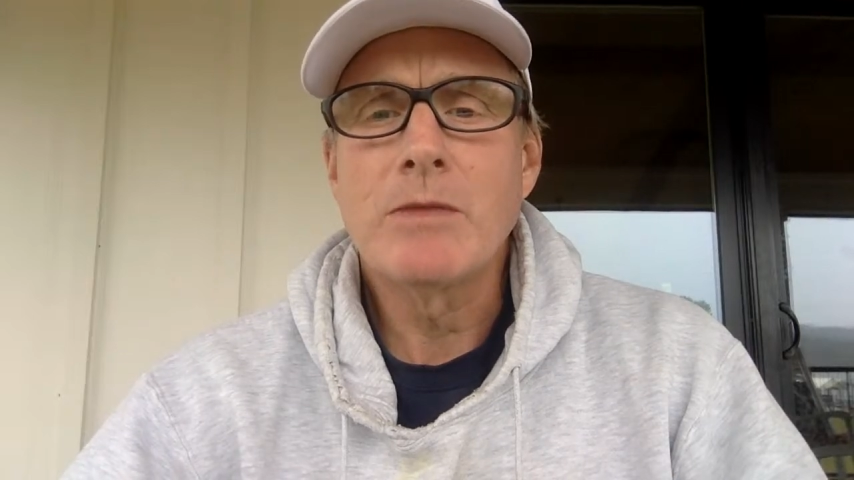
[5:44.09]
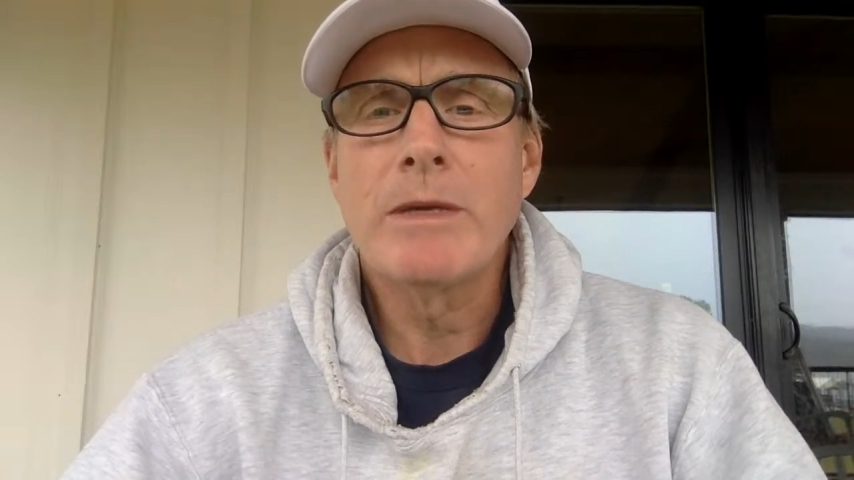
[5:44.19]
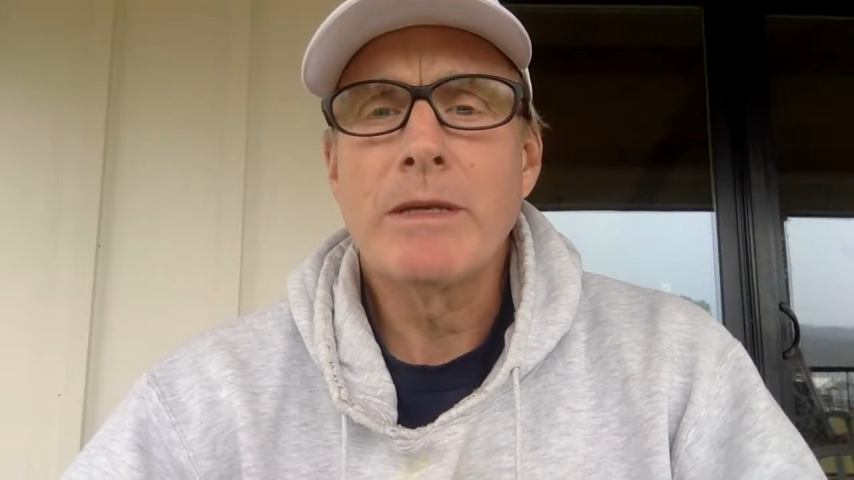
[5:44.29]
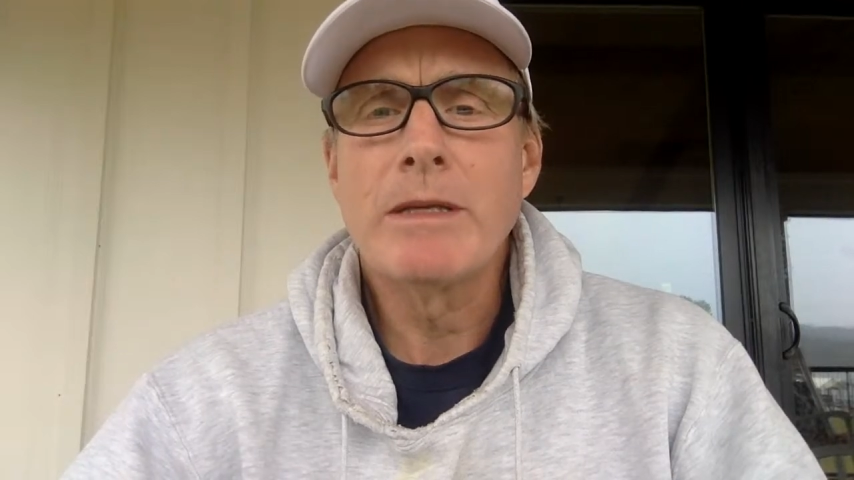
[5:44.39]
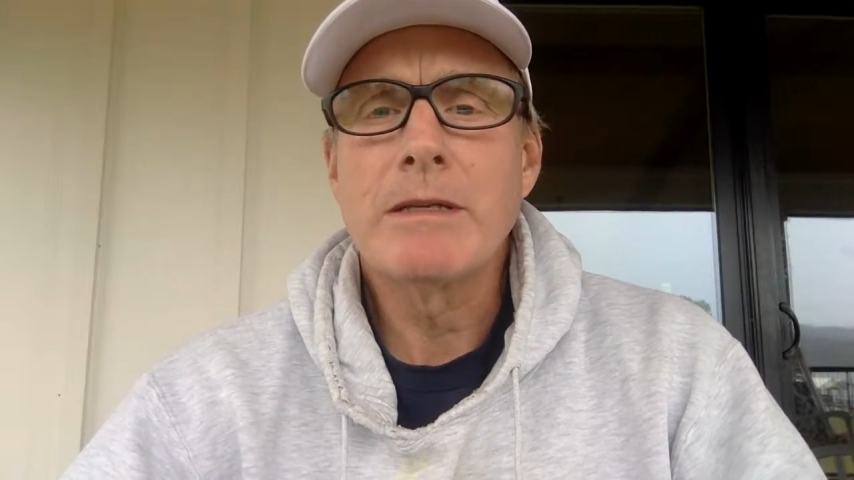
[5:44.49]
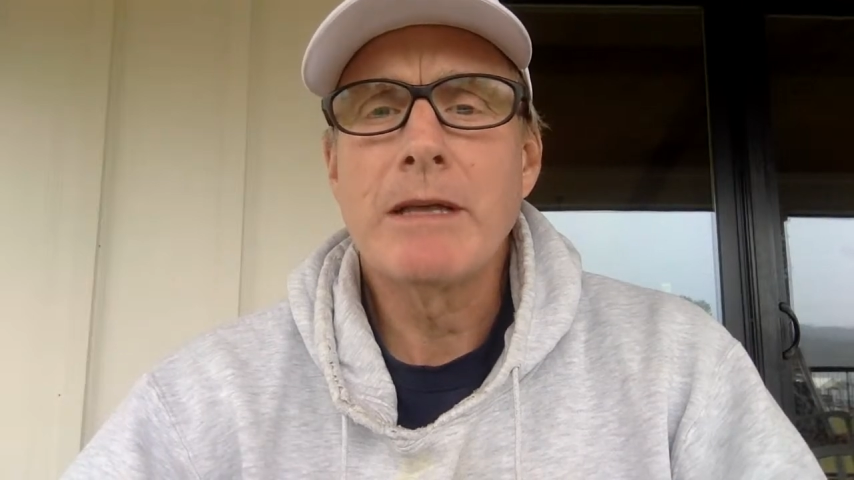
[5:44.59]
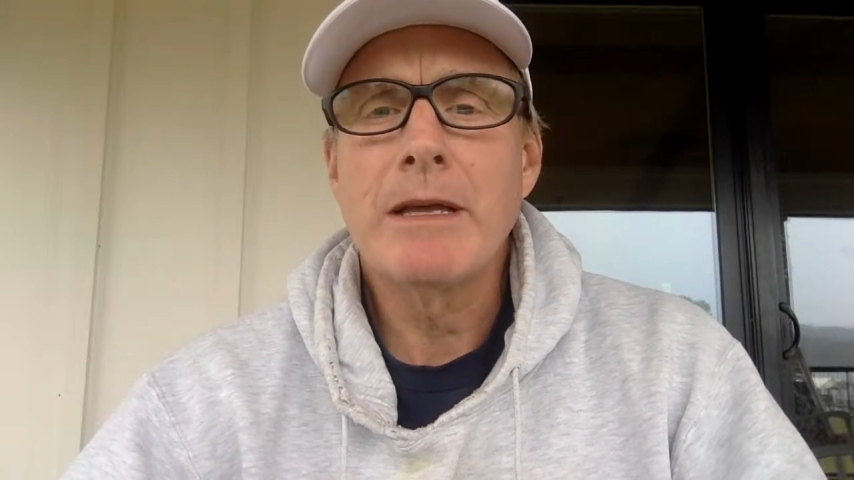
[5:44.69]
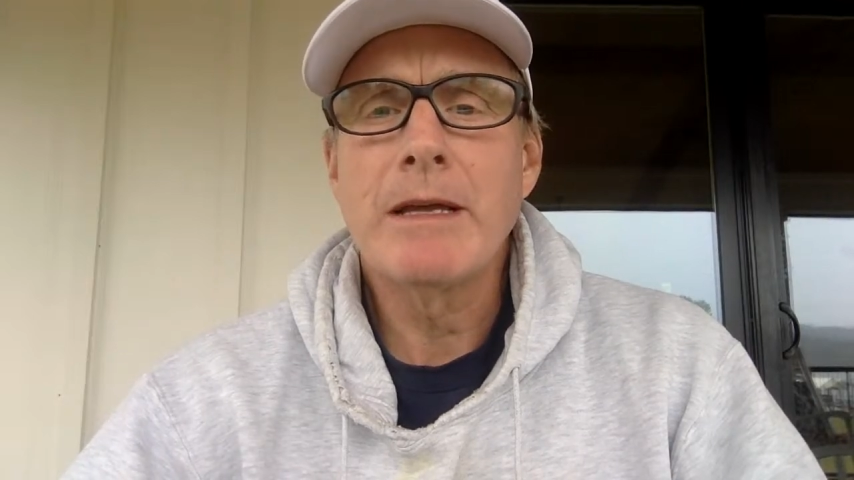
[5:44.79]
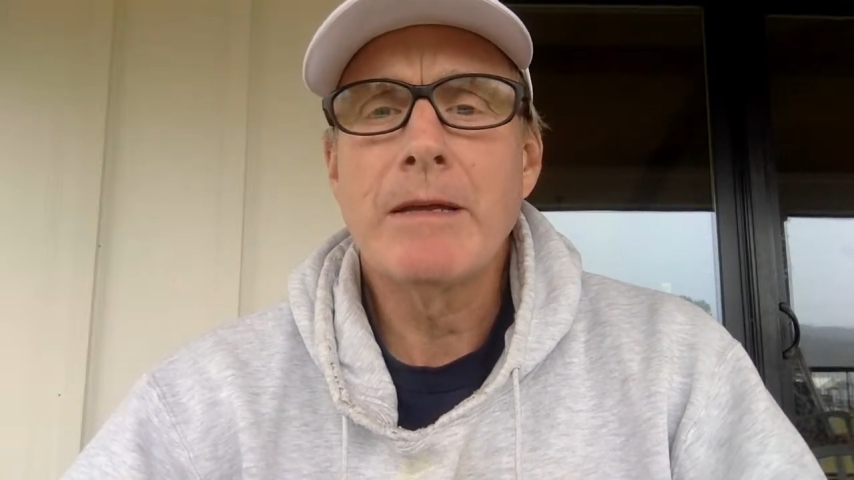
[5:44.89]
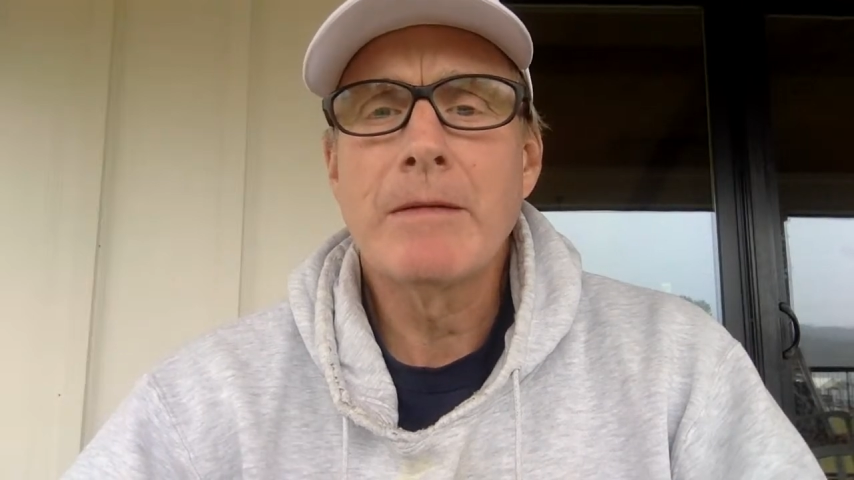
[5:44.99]

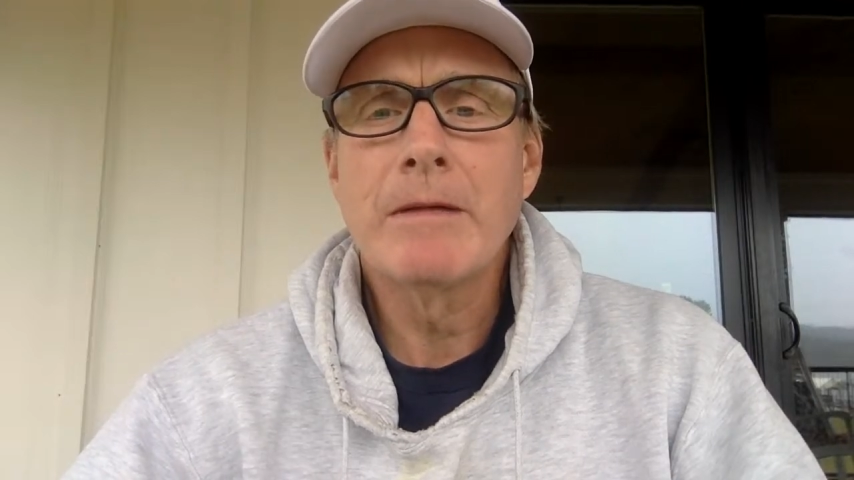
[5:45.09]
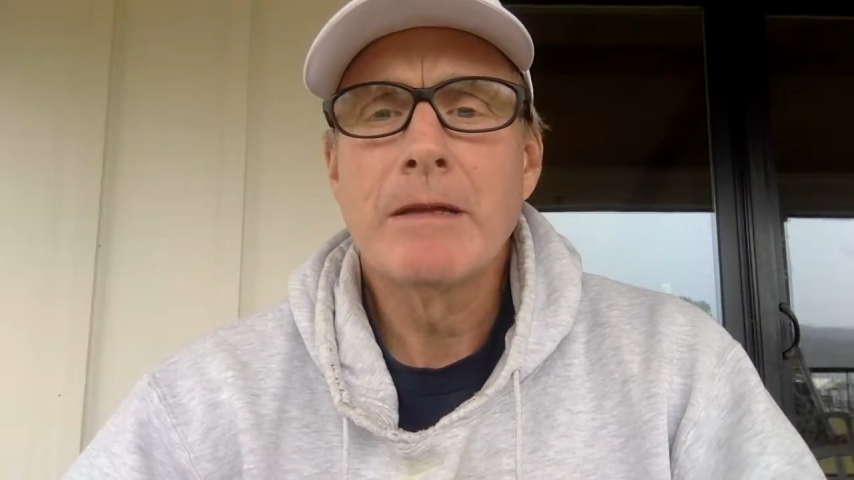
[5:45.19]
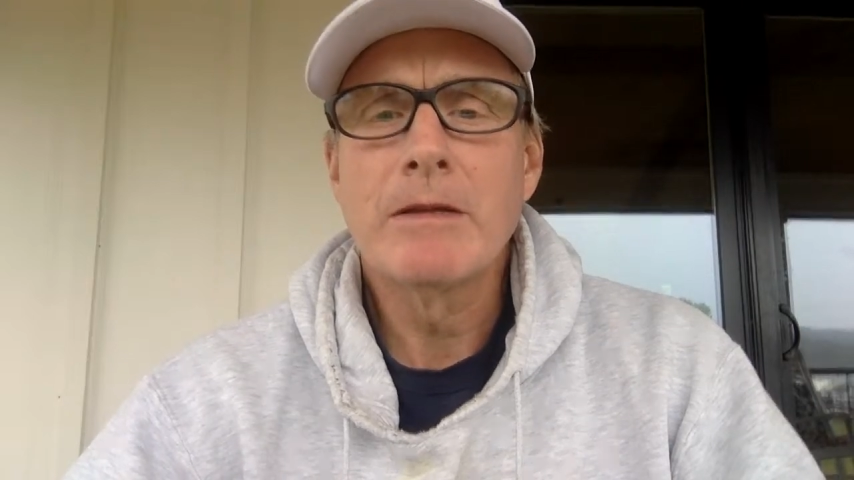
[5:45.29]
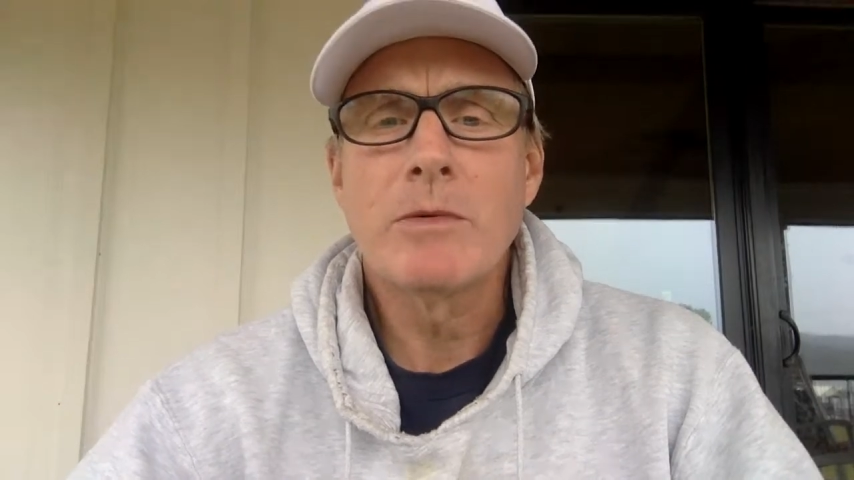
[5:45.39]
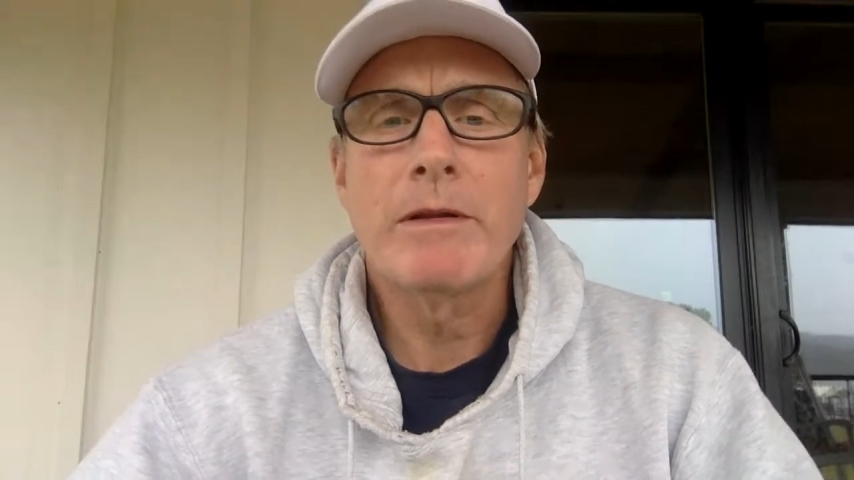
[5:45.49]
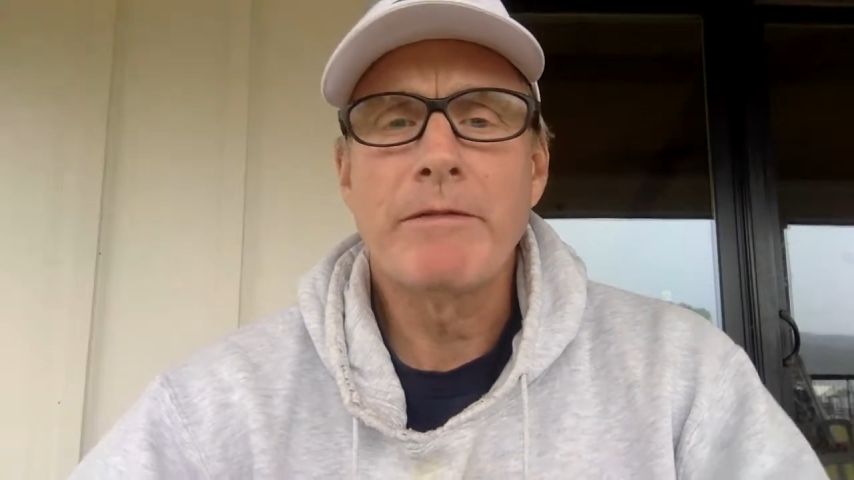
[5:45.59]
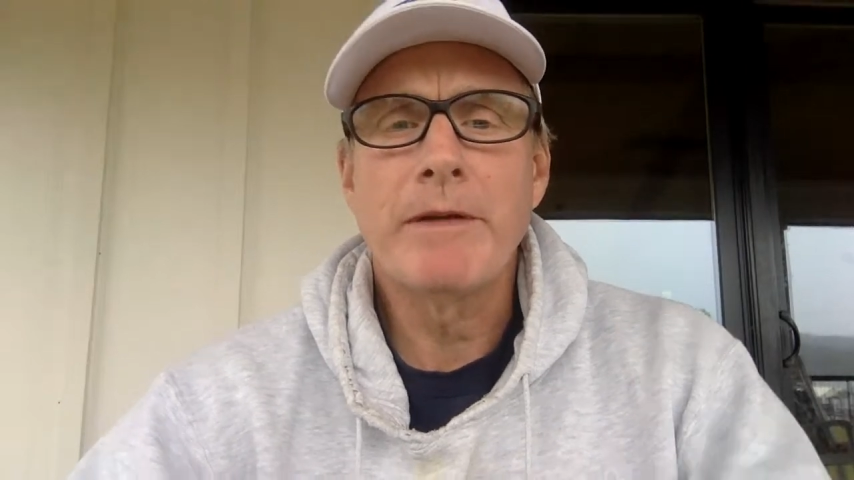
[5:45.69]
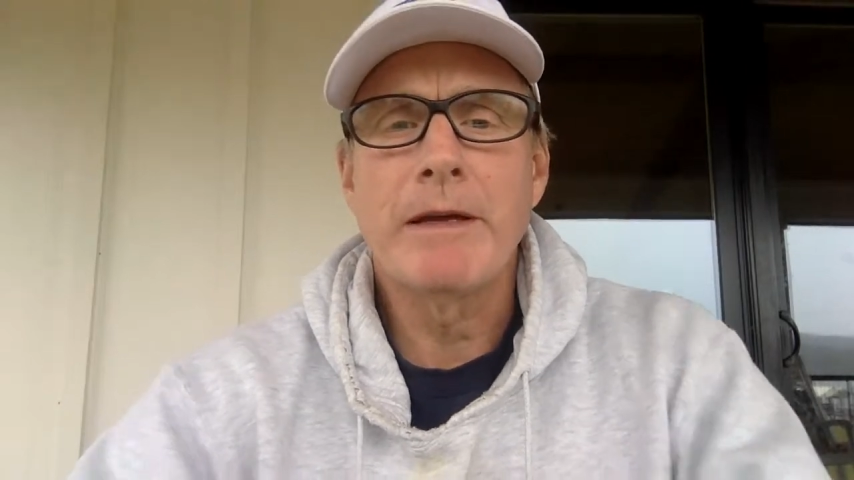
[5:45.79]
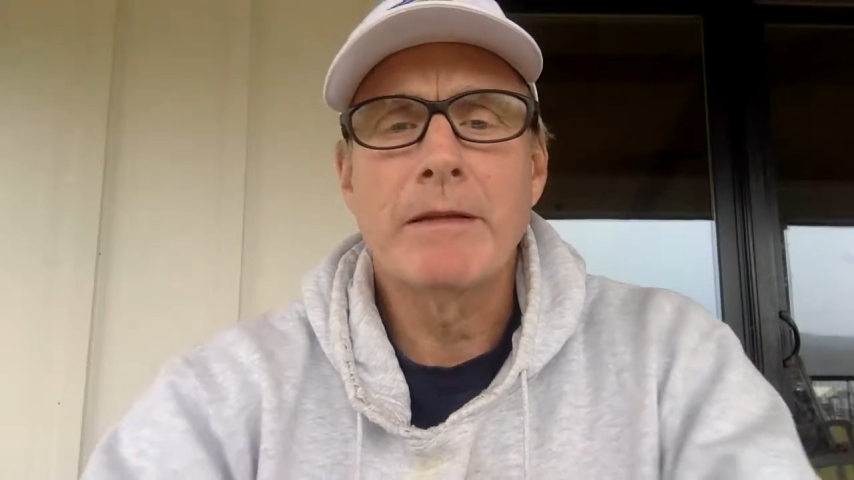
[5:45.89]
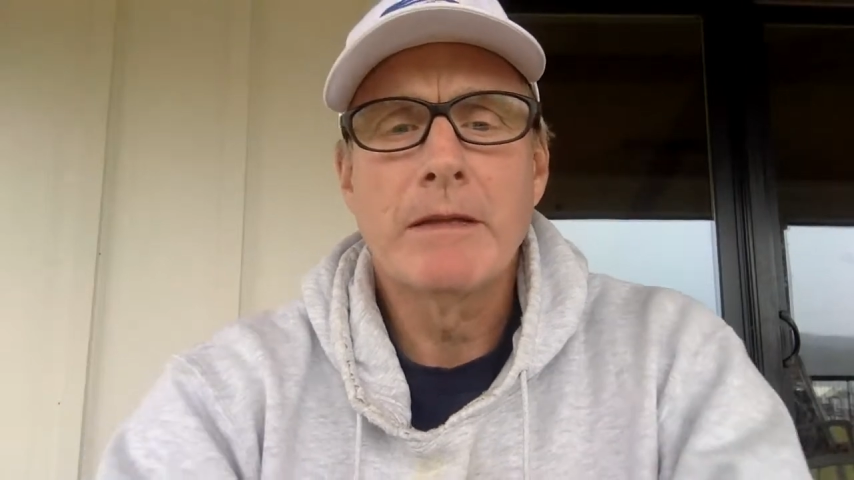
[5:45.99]
Wednesday,
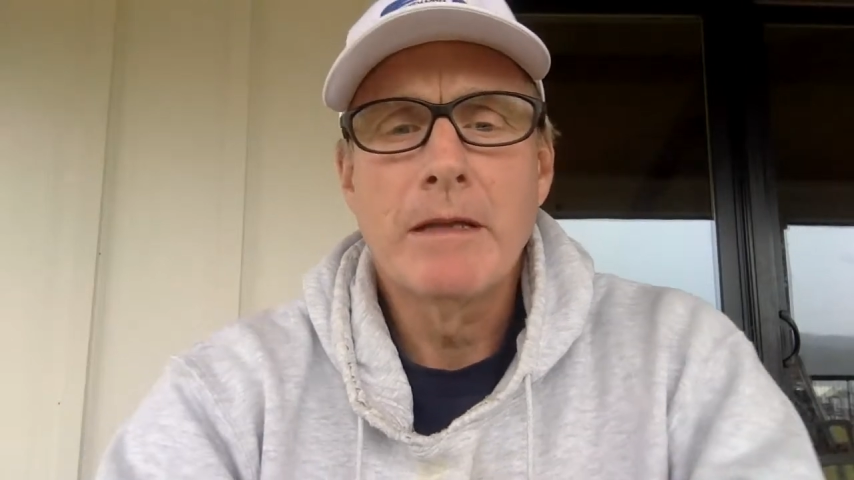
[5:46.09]
25th.